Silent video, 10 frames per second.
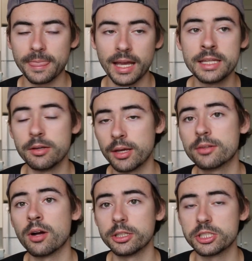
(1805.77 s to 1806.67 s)
And he
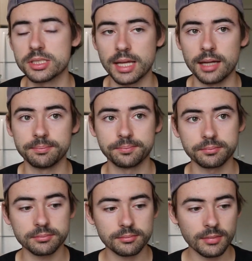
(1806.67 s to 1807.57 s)
acknowledges that.
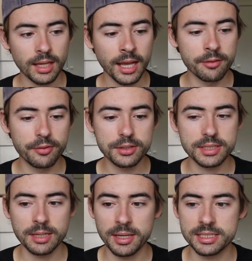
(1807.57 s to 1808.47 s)
And the videos
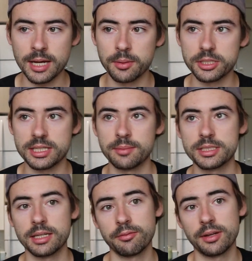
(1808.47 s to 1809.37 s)
that he makes now are just him
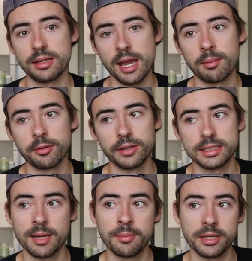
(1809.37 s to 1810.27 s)
sitting in front of the camera for like
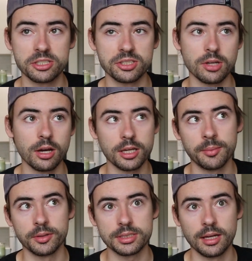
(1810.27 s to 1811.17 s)
10 minutes just talking
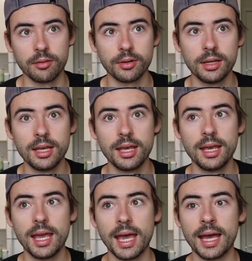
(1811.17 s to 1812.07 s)
about stuff.
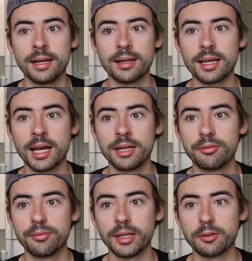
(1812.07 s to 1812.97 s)
And I kind
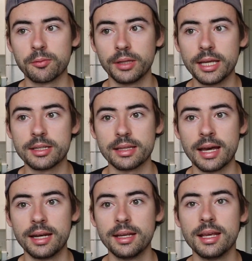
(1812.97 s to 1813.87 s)
of like relate to
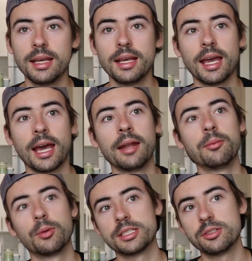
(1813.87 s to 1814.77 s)
that. And
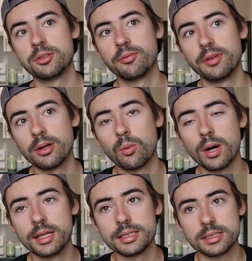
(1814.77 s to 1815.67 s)
what his YouTube video
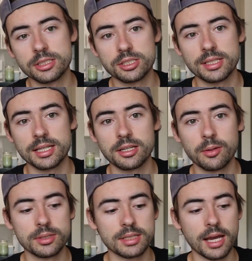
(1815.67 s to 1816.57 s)
was just yesterday
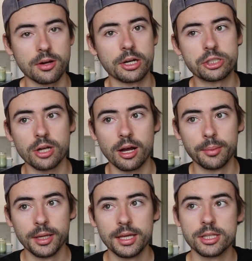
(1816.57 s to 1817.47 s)
was I got a job.
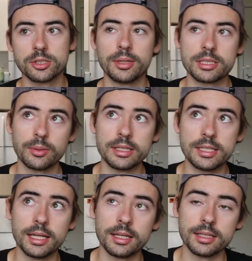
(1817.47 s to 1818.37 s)
So basically what he
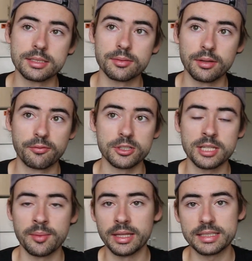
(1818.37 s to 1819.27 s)
did is the first
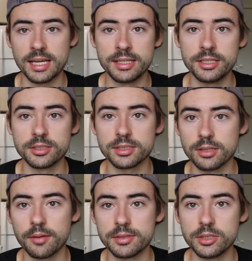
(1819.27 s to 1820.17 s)
time in like 10 years, because
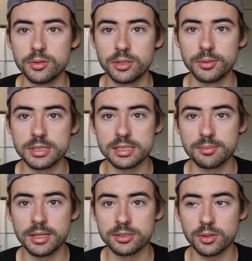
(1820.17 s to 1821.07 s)
obviously YouTube was his
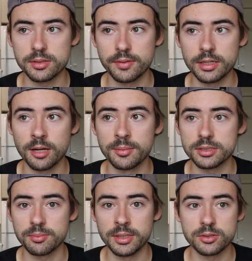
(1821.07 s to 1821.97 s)
main source of income,
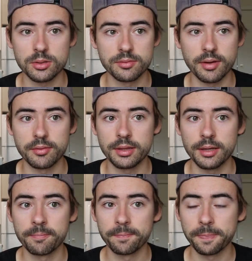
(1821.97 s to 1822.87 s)
his main source of everything.